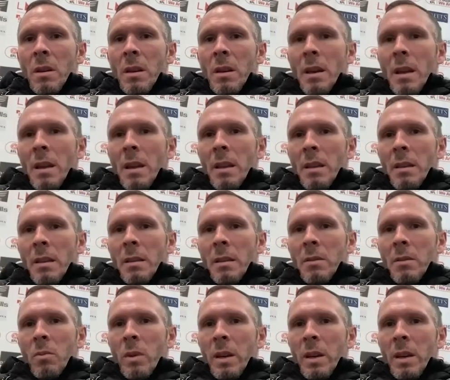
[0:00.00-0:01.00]
and
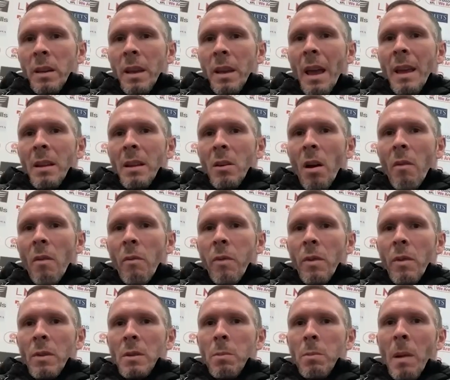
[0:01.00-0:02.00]
we can gain
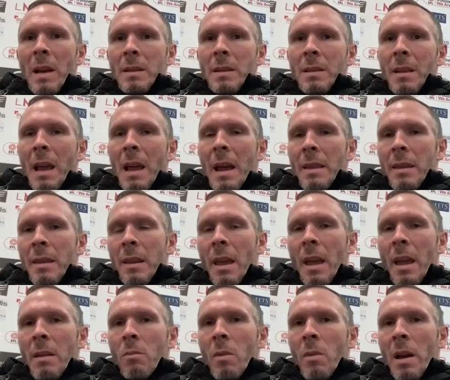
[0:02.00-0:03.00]
confidence by starting the
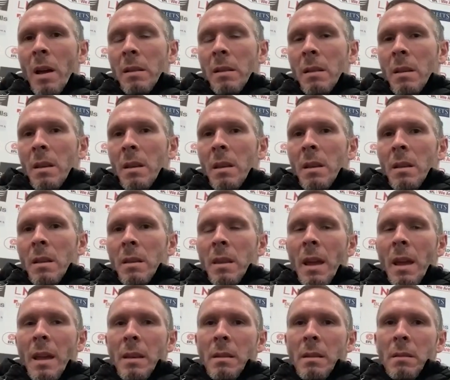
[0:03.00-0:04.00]
game well,
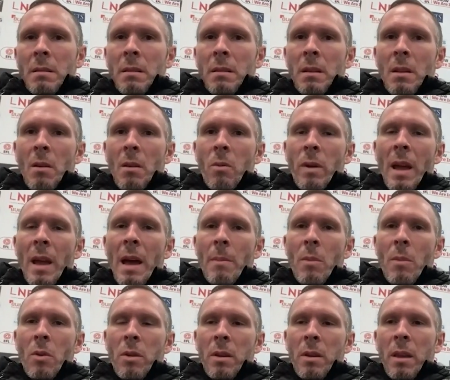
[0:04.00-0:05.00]
then, you know, we are
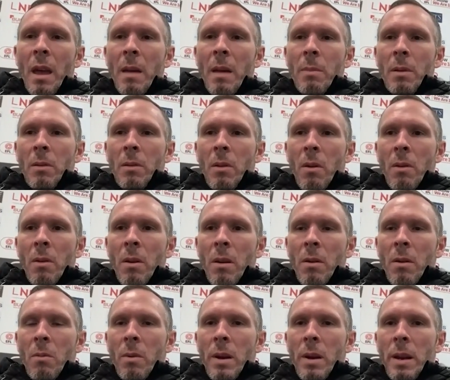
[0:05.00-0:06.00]
more than capable of going on
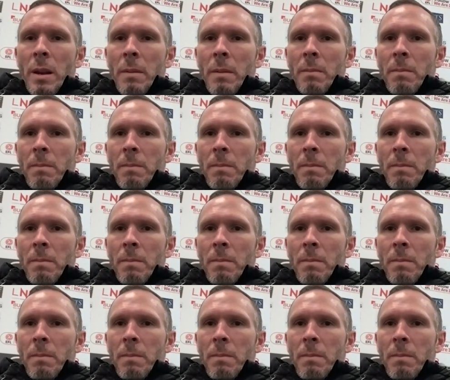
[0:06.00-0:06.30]
and winning it.